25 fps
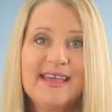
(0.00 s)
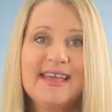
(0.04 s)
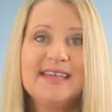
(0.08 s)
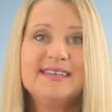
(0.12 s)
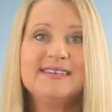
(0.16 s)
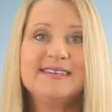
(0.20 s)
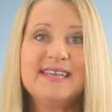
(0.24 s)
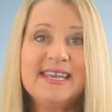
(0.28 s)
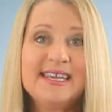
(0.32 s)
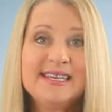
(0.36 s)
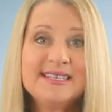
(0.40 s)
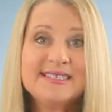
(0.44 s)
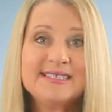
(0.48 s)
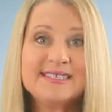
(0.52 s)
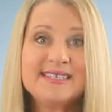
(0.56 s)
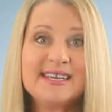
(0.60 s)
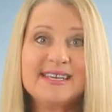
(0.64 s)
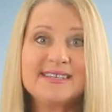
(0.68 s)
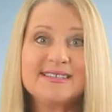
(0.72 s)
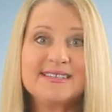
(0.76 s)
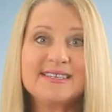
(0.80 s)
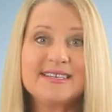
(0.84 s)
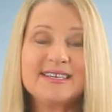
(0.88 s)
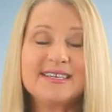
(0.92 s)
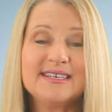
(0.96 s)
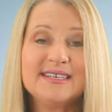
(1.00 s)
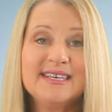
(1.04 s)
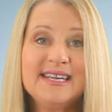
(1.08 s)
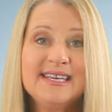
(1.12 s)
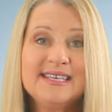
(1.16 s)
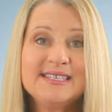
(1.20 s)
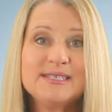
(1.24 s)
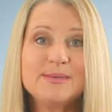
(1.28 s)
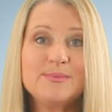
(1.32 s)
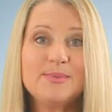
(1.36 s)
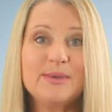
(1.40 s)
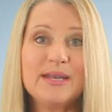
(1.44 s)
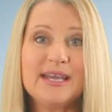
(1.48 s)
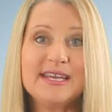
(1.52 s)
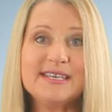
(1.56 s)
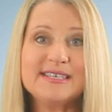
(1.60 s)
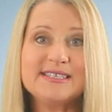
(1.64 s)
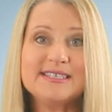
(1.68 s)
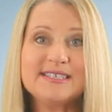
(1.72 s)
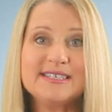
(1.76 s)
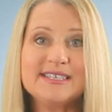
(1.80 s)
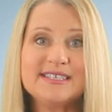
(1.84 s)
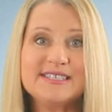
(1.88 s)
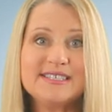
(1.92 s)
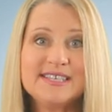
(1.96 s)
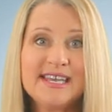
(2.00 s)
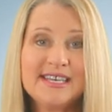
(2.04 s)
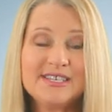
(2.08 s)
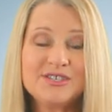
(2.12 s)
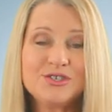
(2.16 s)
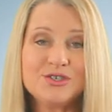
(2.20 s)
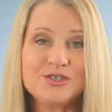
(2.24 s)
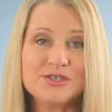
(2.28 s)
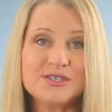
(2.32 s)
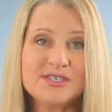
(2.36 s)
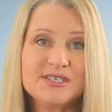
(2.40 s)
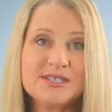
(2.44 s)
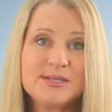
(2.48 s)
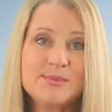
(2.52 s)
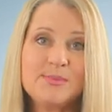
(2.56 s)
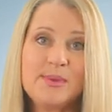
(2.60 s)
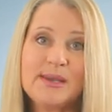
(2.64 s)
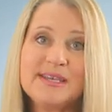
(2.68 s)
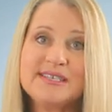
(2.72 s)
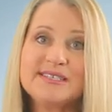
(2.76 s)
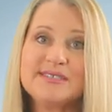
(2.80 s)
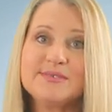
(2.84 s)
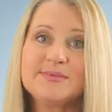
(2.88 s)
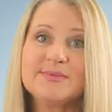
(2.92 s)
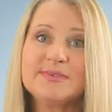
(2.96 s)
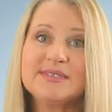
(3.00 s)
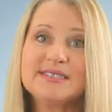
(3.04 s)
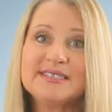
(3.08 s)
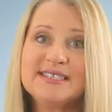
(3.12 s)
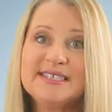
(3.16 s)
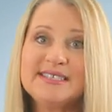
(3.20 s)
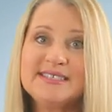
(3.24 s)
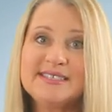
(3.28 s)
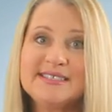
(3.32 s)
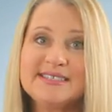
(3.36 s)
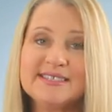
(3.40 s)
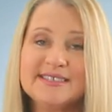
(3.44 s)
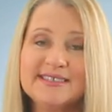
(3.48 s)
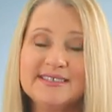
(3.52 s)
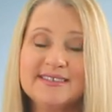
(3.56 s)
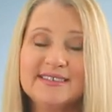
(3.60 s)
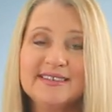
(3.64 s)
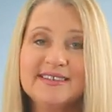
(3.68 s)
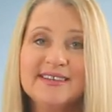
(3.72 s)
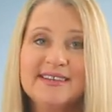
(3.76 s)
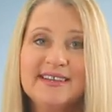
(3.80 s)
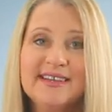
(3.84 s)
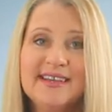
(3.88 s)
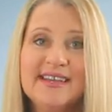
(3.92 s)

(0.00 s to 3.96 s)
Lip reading: Next, take the connector plate and attach it to the base of the cistern.